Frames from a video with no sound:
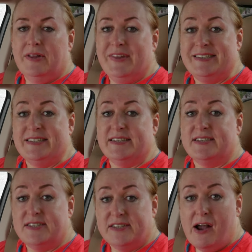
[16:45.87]
This is the
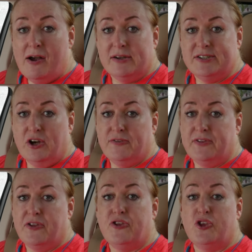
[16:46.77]
start of
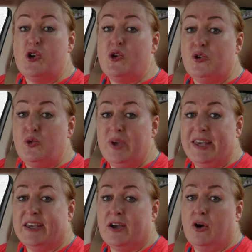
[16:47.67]
the third
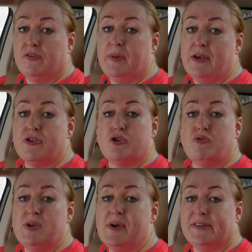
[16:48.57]
week of my
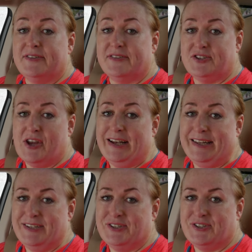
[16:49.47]
three month challenge.